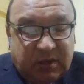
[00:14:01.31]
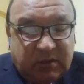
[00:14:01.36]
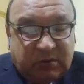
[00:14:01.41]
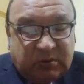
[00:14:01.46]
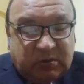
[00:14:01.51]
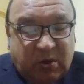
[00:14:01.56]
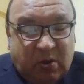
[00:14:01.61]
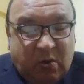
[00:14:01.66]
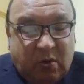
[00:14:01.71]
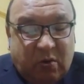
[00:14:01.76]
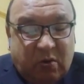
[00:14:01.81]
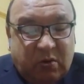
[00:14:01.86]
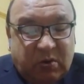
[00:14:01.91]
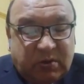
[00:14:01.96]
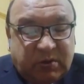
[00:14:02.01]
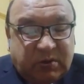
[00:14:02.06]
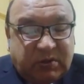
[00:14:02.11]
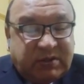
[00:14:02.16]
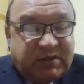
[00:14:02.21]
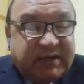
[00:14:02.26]
though
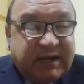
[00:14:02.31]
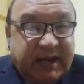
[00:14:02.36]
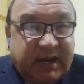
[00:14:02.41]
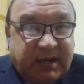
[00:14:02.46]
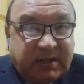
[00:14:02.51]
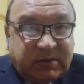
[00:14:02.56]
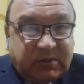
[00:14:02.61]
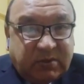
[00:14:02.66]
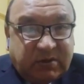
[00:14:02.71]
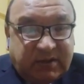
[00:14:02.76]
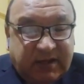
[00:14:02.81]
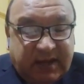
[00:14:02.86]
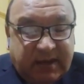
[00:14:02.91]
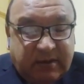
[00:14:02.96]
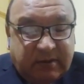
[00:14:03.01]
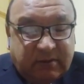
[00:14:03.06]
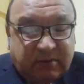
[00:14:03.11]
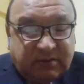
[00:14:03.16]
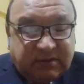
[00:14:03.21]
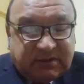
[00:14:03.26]
day-to-day
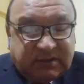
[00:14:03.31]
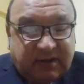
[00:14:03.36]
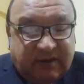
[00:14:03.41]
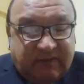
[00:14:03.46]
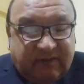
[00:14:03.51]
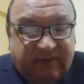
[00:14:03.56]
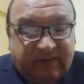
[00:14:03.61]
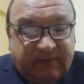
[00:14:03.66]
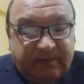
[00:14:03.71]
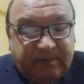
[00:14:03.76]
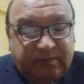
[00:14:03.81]
use of